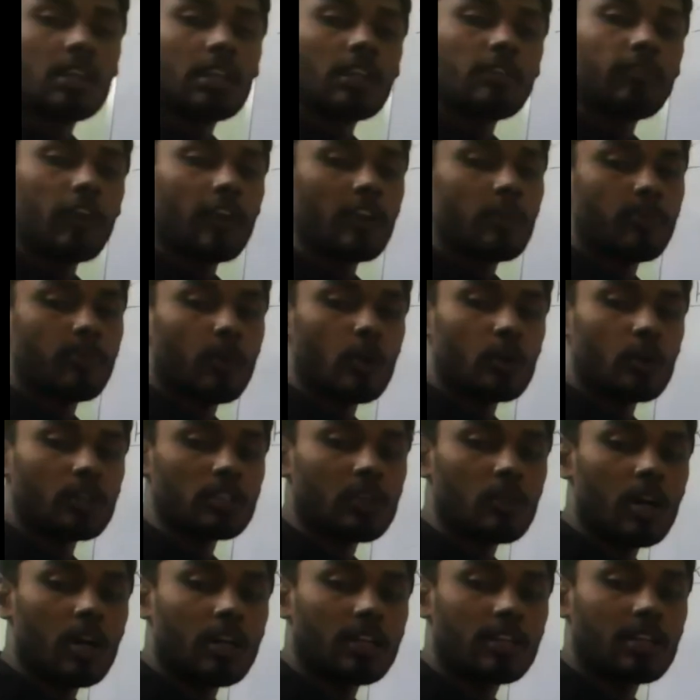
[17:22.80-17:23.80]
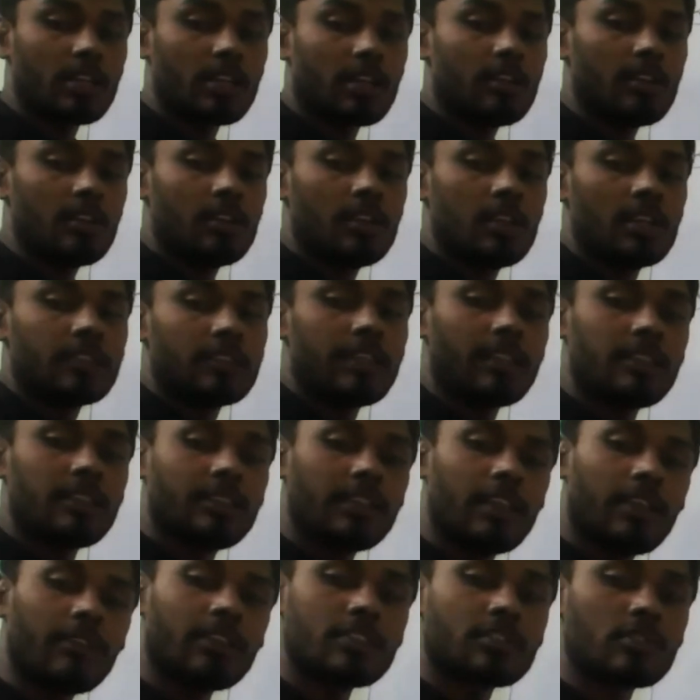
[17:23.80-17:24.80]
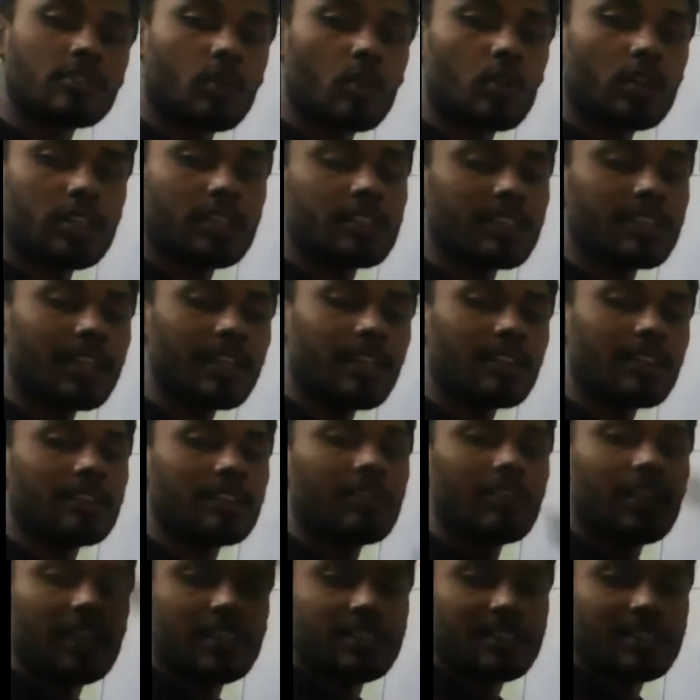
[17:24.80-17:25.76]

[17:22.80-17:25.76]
If I will pour the water, then they will store inside or they will